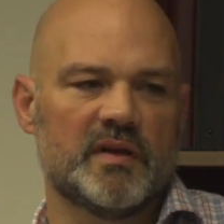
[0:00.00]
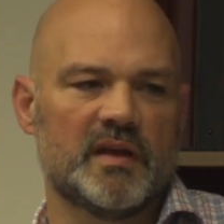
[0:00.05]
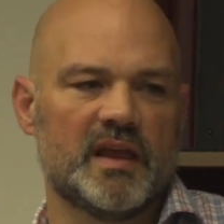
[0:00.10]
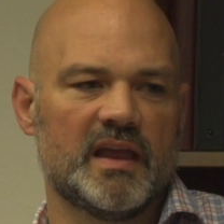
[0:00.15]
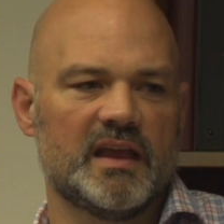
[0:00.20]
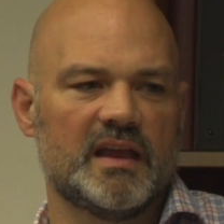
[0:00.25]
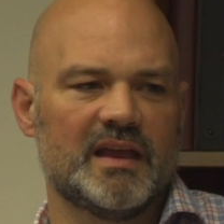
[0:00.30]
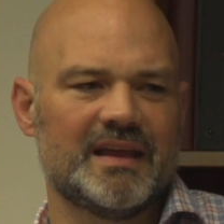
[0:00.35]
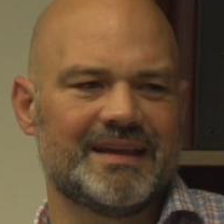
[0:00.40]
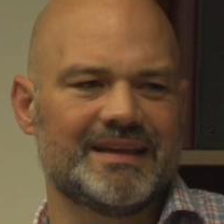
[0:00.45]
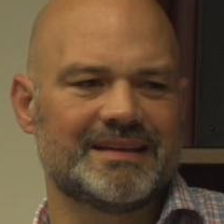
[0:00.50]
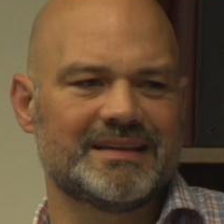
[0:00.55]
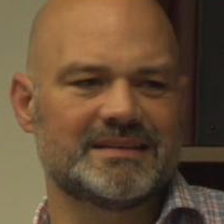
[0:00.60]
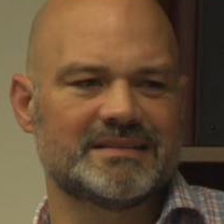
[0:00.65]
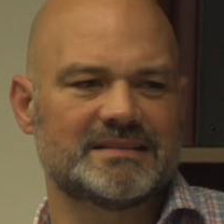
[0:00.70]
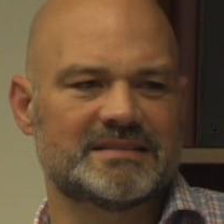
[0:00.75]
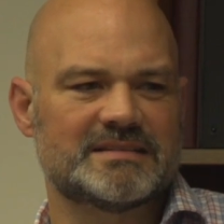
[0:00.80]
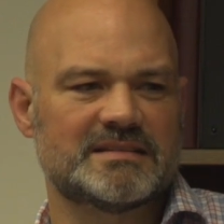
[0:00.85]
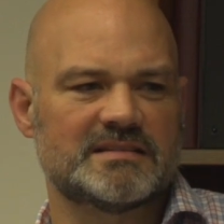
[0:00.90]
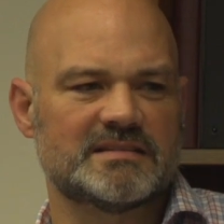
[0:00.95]

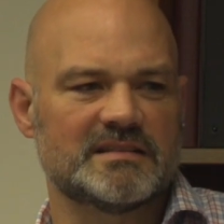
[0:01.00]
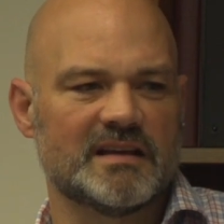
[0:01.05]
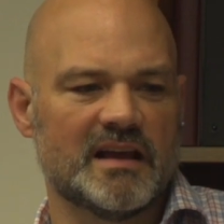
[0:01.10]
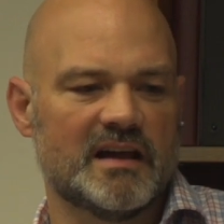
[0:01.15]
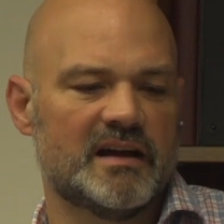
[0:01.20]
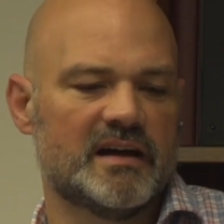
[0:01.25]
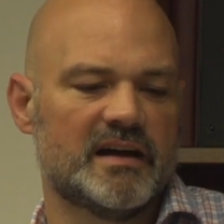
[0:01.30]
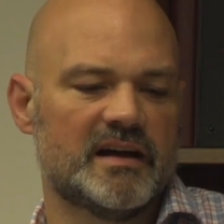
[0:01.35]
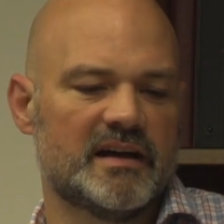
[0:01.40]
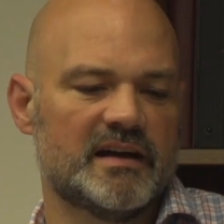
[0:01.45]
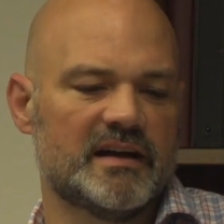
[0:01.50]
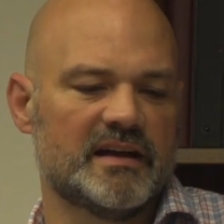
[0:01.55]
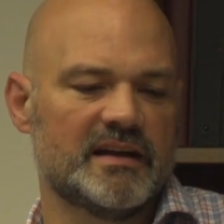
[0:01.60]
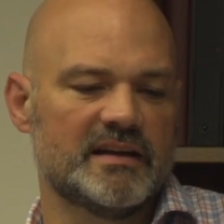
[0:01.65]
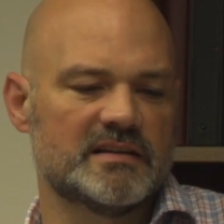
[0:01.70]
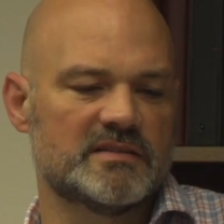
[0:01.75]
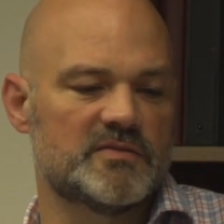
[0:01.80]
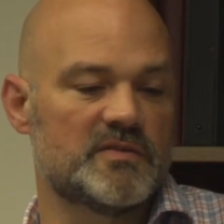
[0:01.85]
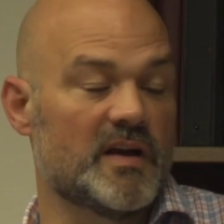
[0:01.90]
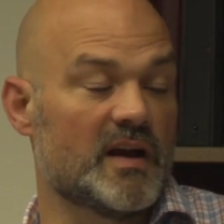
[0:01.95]
is
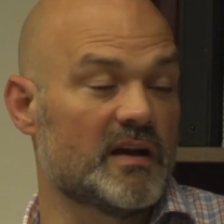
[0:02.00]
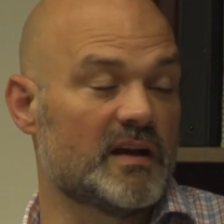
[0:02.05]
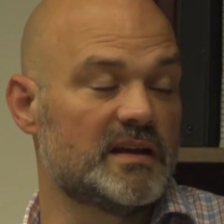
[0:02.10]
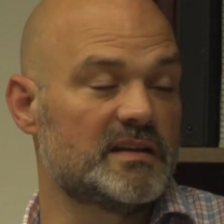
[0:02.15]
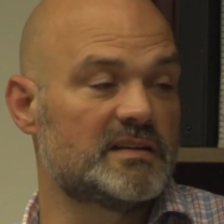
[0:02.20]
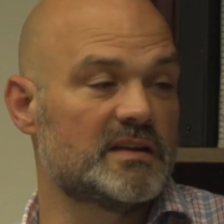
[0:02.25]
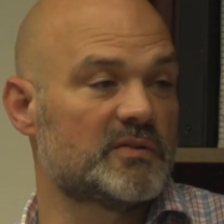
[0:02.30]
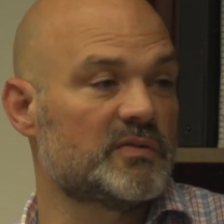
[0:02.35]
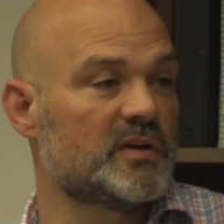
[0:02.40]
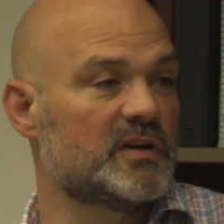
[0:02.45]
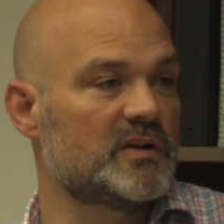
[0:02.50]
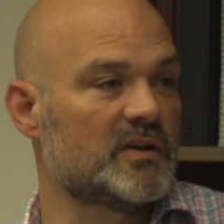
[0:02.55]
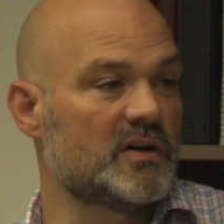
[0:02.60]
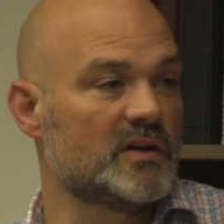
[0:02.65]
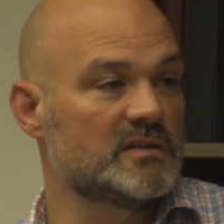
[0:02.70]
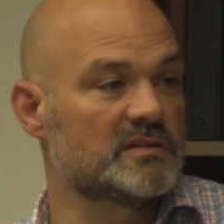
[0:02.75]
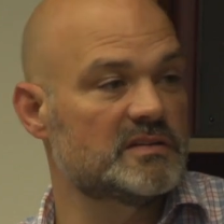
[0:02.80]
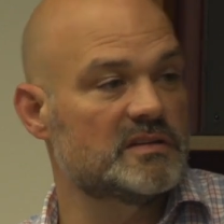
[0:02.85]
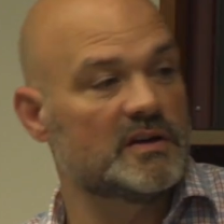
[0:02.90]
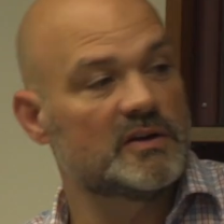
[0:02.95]
very different
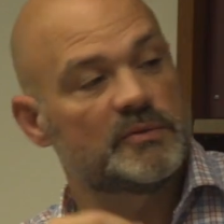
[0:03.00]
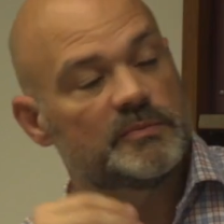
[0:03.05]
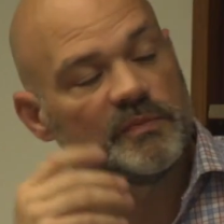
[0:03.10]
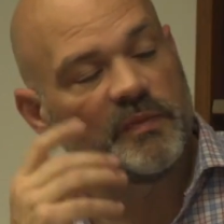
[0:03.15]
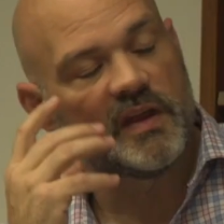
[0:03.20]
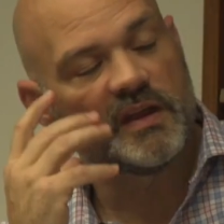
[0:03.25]
also.